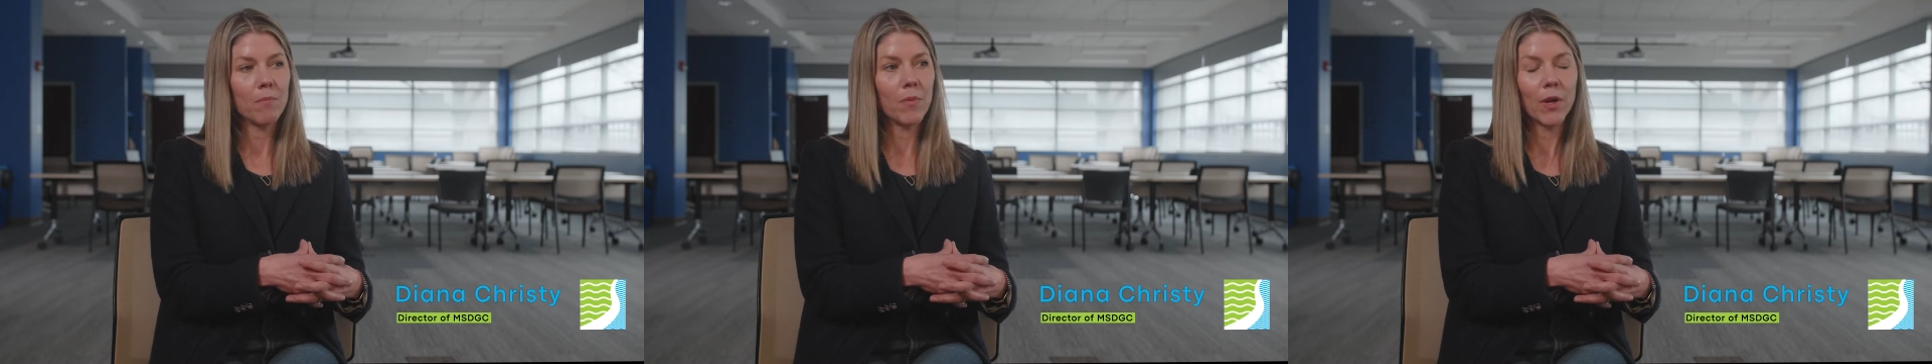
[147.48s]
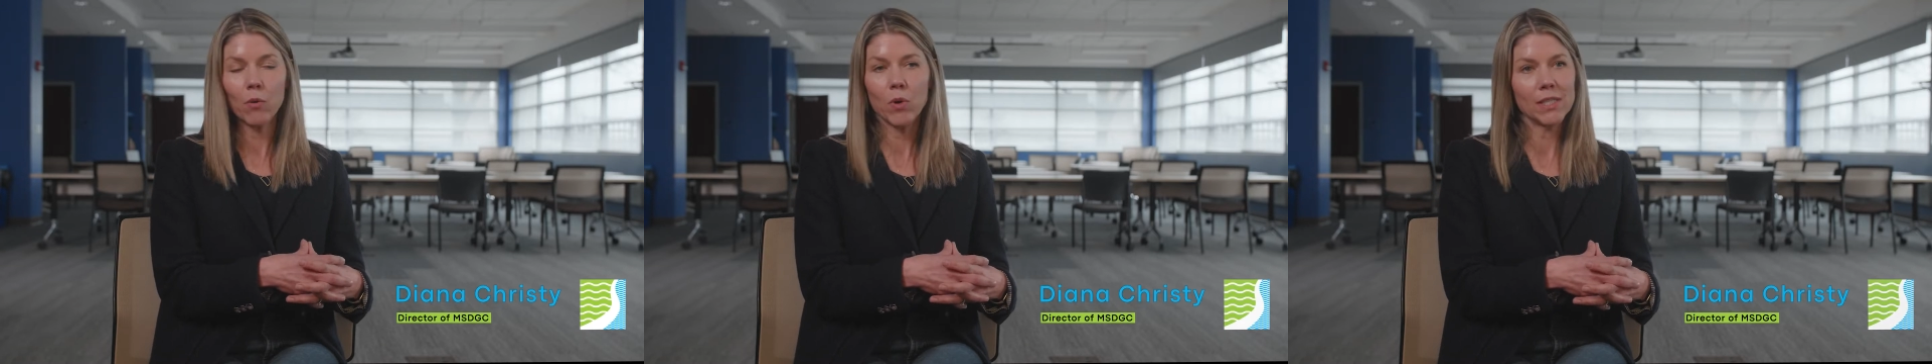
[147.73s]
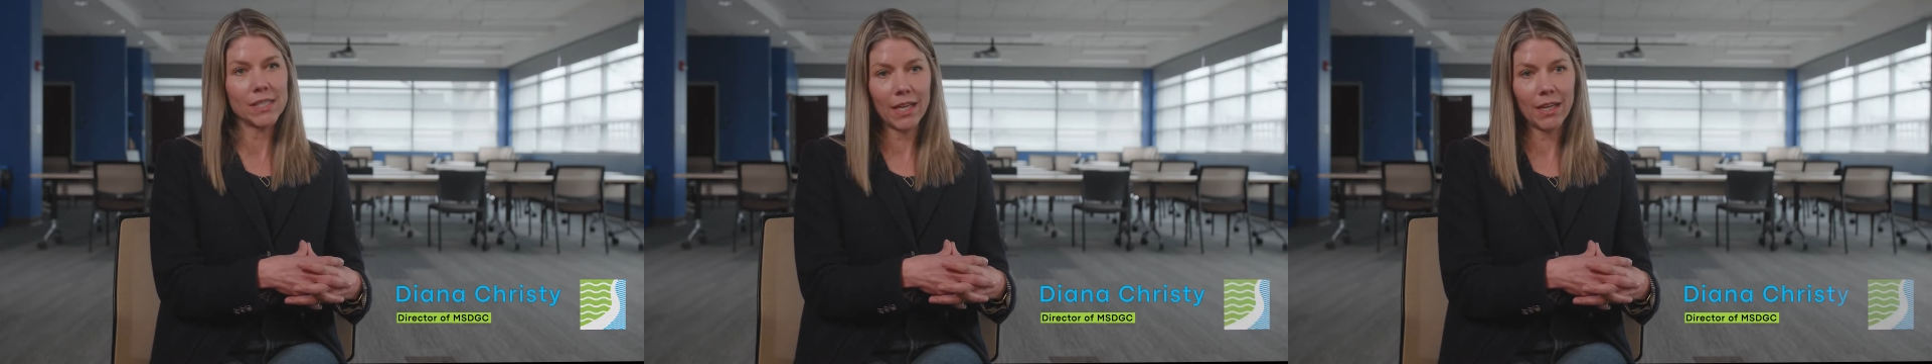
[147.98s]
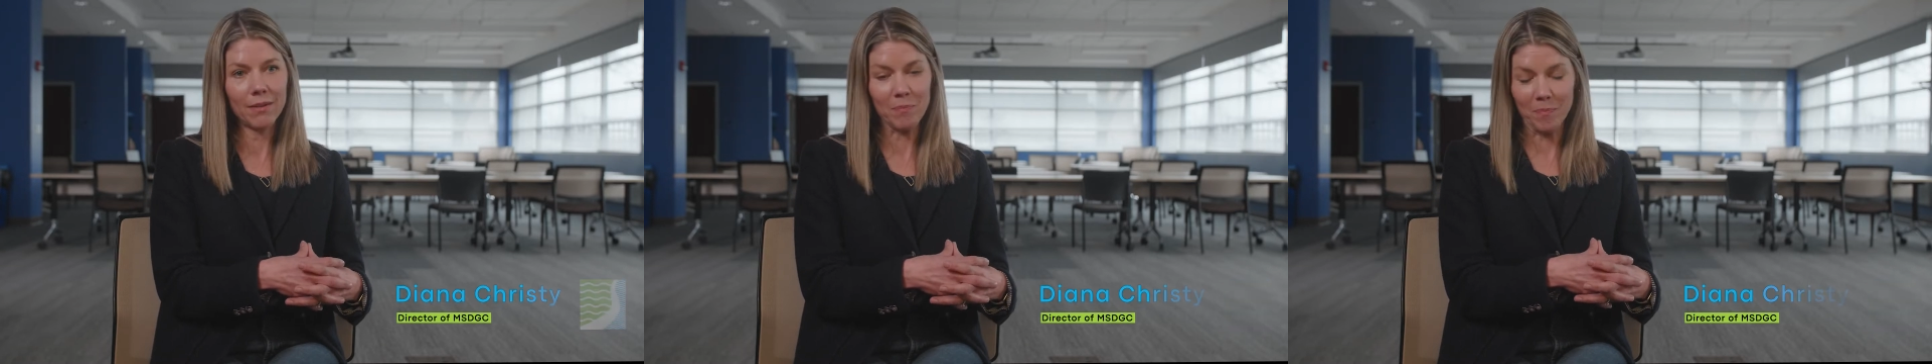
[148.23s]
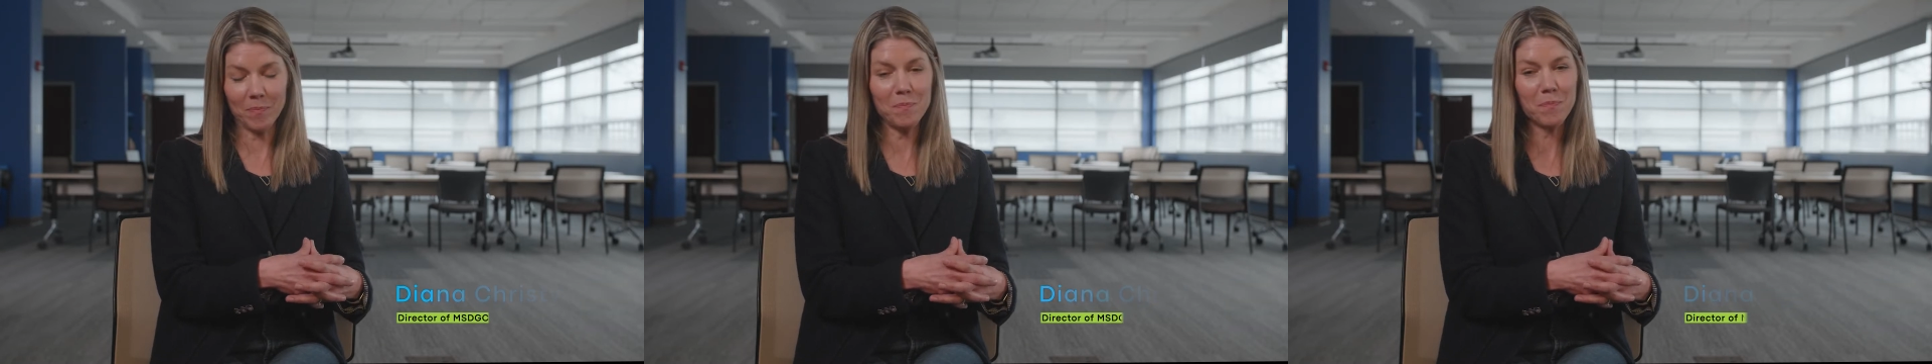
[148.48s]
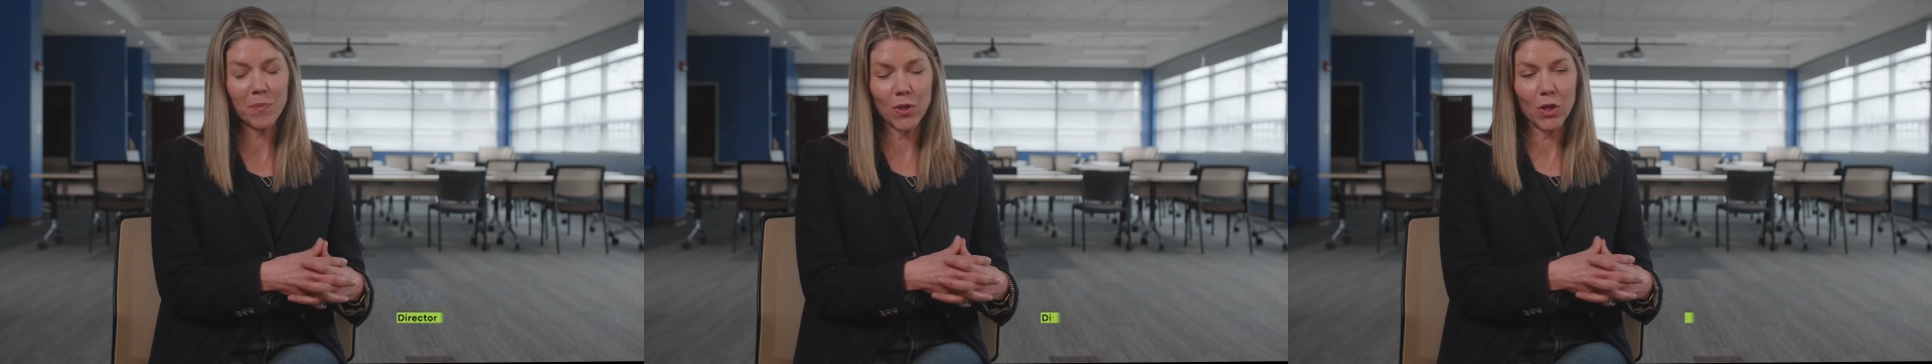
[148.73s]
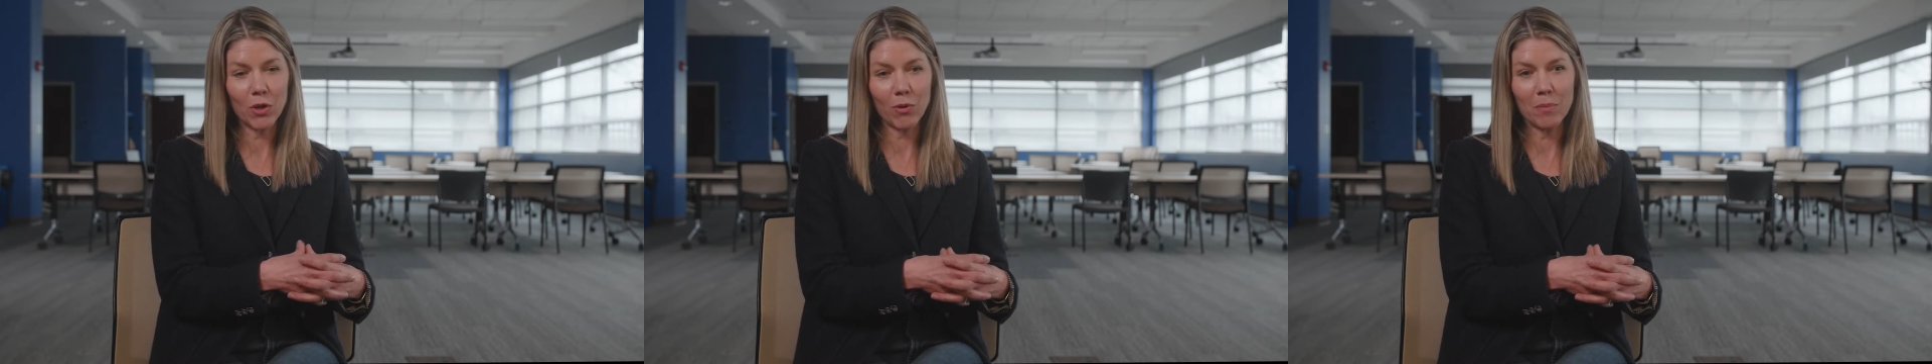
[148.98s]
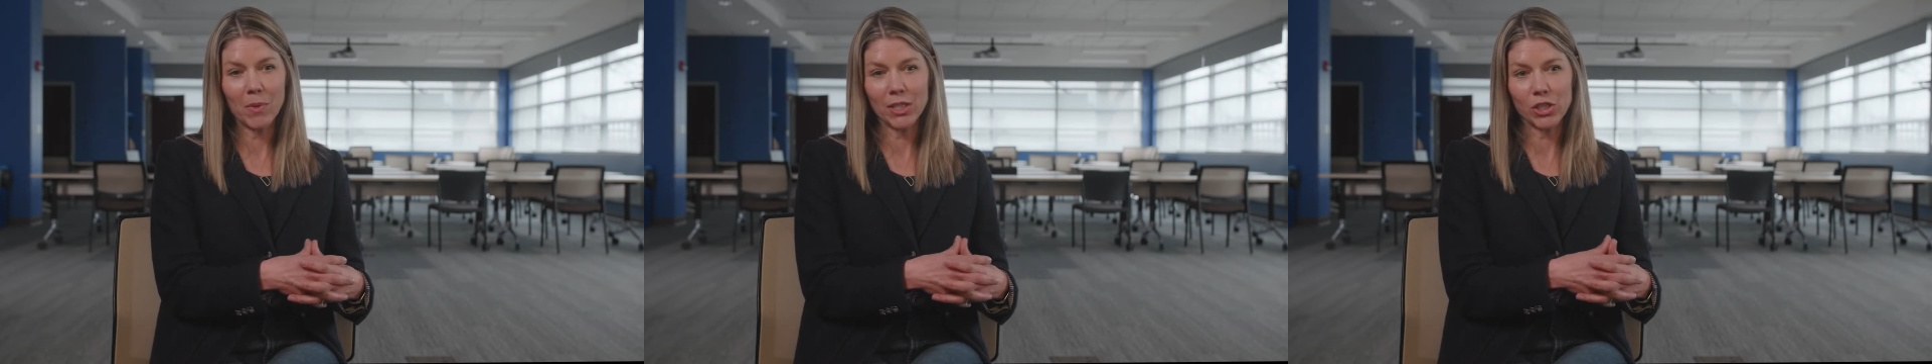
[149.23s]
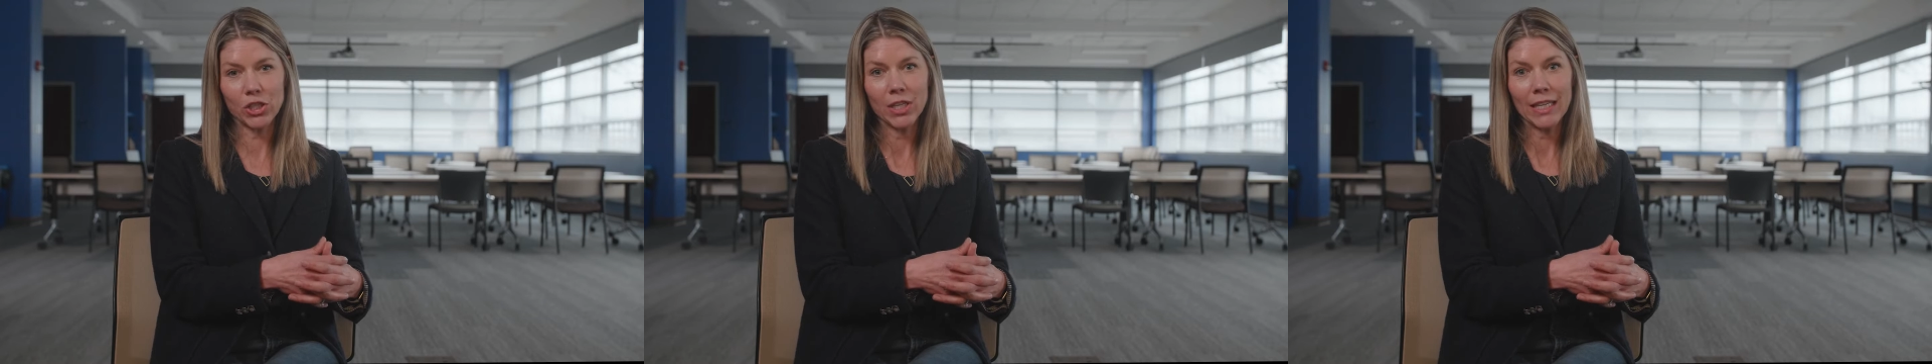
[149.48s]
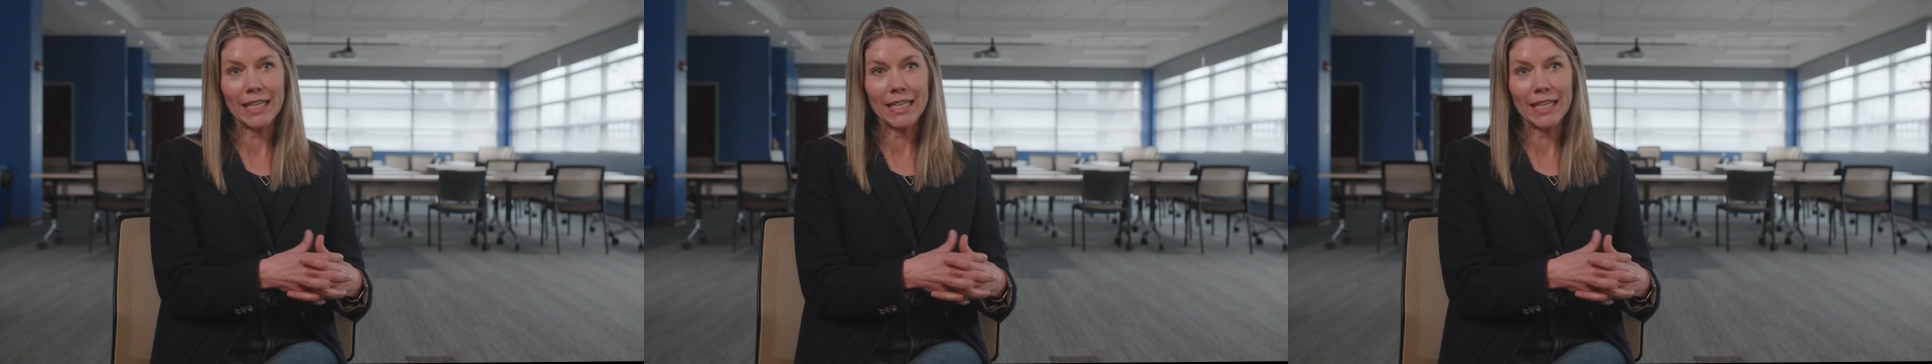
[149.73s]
There was a much